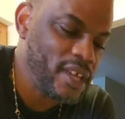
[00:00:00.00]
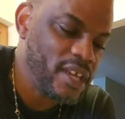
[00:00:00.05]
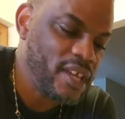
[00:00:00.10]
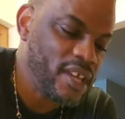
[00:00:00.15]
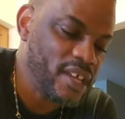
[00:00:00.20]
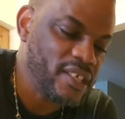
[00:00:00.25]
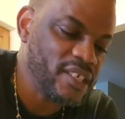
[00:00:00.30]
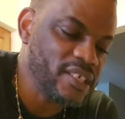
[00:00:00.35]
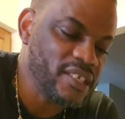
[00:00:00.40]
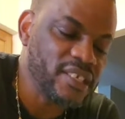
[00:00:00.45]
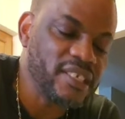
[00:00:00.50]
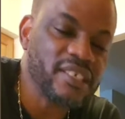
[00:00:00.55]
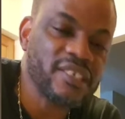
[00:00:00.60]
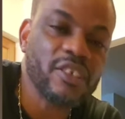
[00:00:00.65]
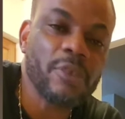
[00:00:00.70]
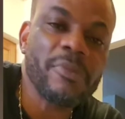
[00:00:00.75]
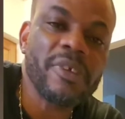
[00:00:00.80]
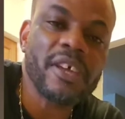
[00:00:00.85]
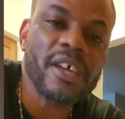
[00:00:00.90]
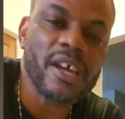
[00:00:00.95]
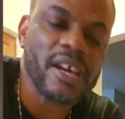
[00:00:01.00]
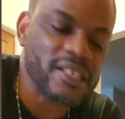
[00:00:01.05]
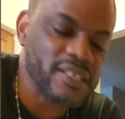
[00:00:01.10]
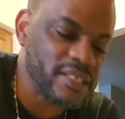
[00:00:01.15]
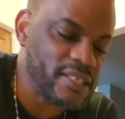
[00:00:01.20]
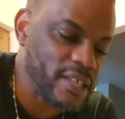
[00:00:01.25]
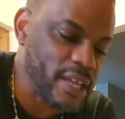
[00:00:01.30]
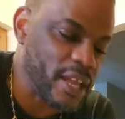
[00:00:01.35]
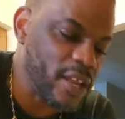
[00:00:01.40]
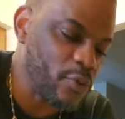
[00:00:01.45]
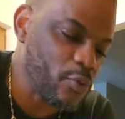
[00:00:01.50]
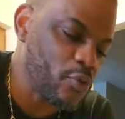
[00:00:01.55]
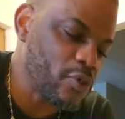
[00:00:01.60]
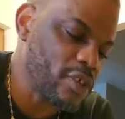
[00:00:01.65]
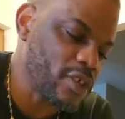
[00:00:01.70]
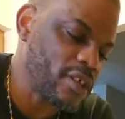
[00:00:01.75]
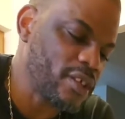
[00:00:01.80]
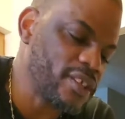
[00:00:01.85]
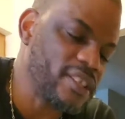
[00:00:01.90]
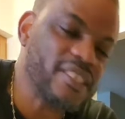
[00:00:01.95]
and this is Jamaican style
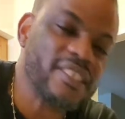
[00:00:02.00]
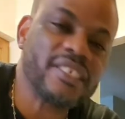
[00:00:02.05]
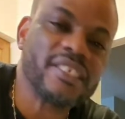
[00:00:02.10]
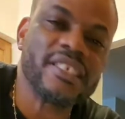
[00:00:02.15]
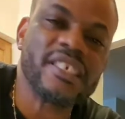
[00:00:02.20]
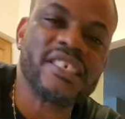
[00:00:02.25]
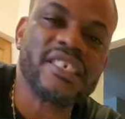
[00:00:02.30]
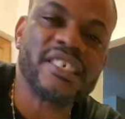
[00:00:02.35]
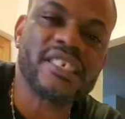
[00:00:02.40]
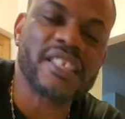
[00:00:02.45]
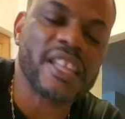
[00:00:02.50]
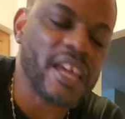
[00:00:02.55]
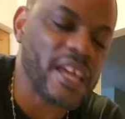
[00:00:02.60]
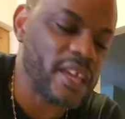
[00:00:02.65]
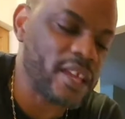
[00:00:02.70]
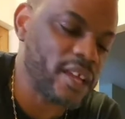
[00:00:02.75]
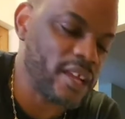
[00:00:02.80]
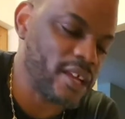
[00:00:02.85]
cooking. This is like,